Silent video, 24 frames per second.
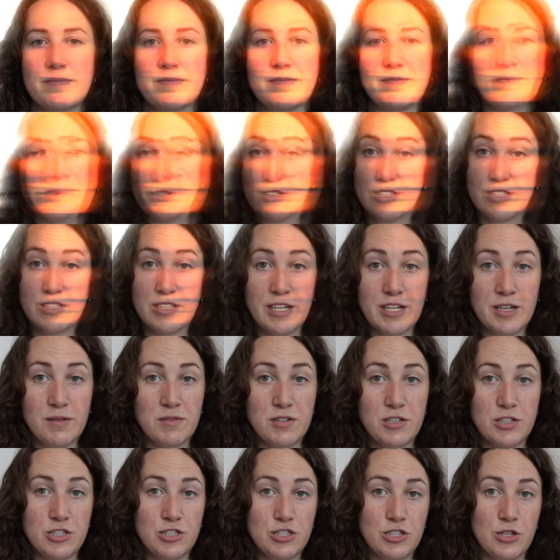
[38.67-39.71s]
First thing I'm
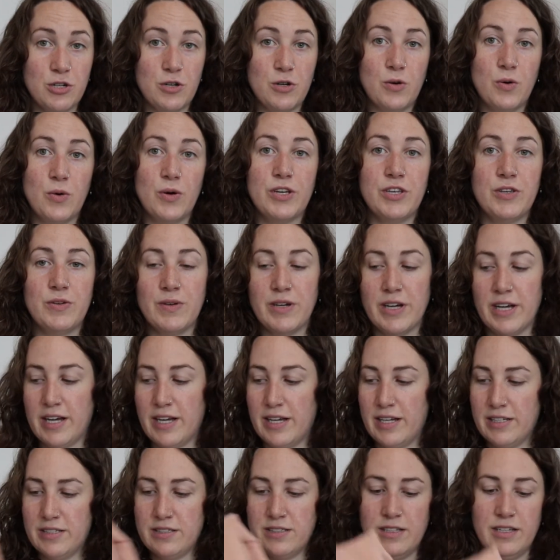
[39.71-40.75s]
gonna show you
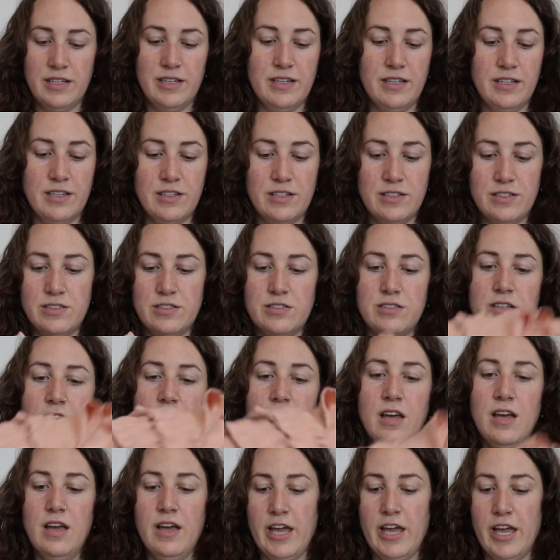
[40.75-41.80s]
guys is
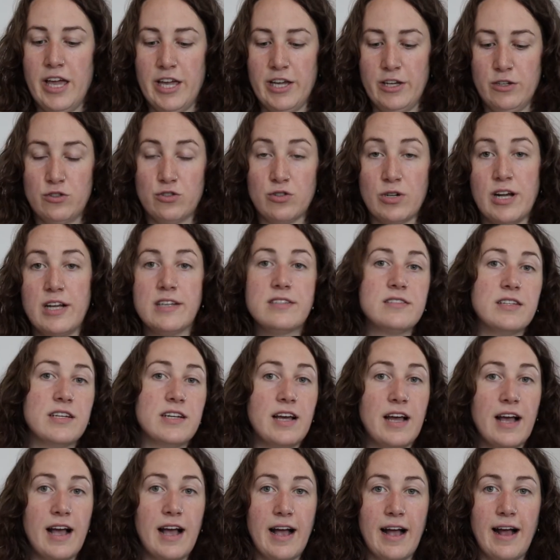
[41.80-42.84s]
a dress and
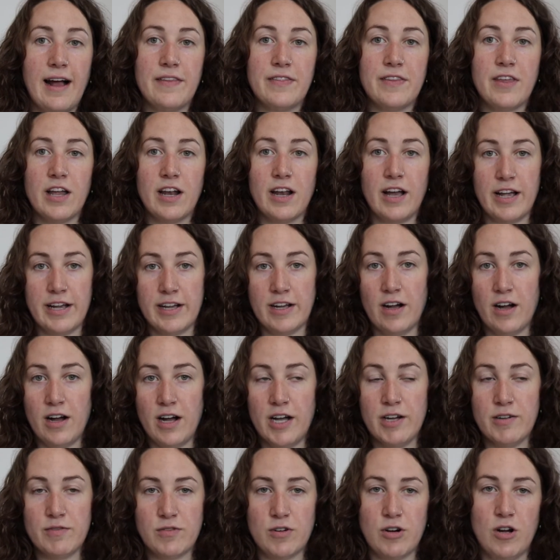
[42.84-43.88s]
a hat that I
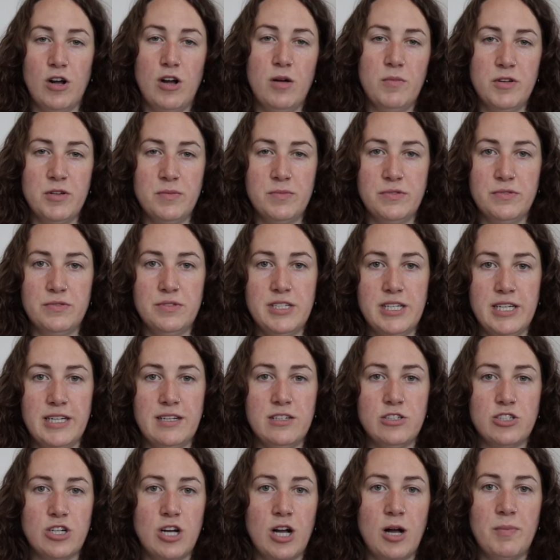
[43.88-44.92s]
got from a boutique
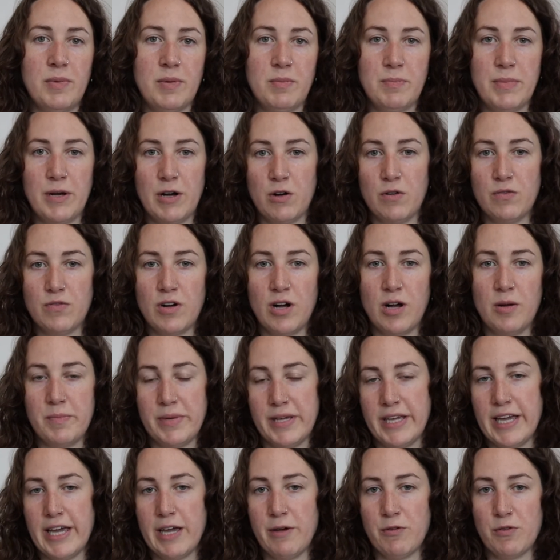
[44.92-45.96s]
shop in Bellefonte,
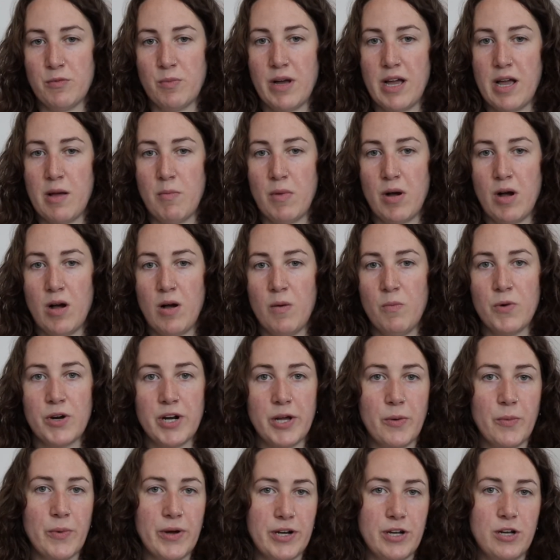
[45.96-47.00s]
P A with my mom when
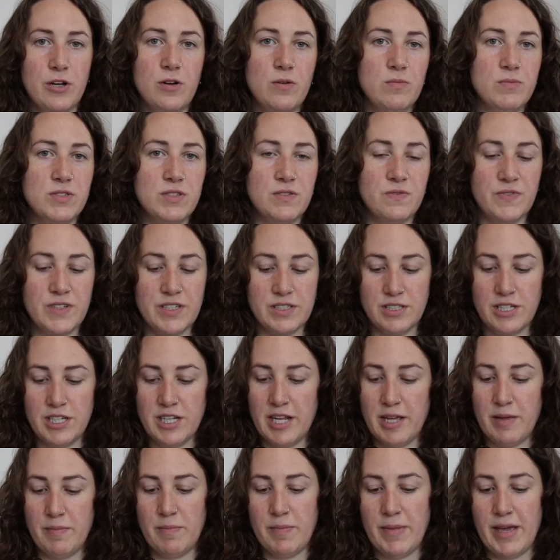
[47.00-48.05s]
I went home to visit
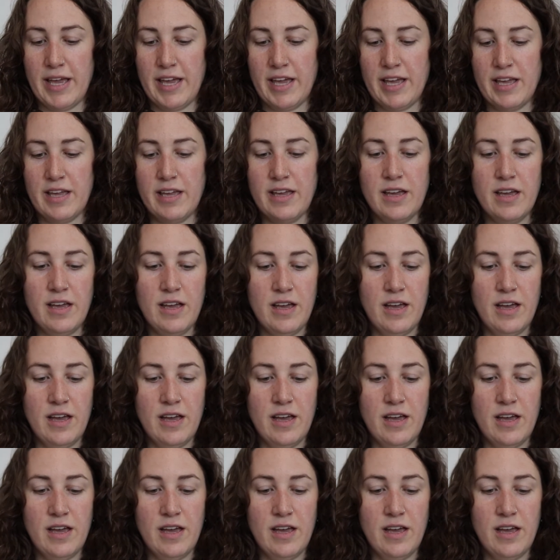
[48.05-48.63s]
in May.